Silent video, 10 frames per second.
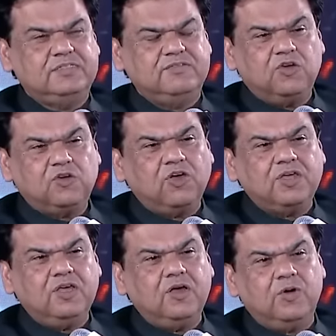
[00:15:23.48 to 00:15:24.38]
we are
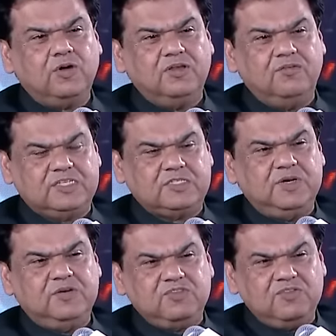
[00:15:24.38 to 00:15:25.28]
talking about
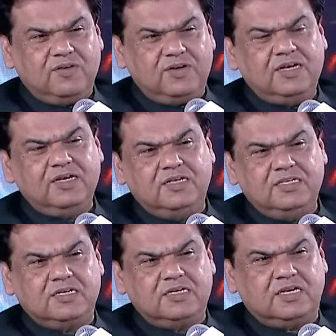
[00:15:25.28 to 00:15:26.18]
investment which we have done in
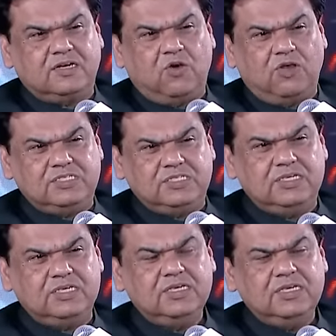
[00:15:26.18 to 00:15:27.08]
digital
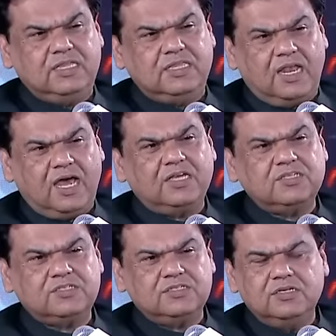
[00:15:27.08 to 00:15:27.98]
technology in the
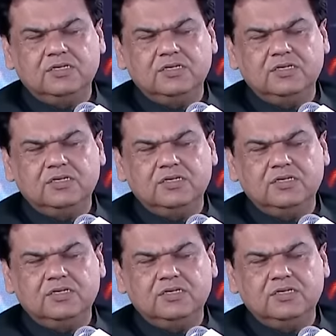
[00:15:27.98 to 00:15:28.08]
last,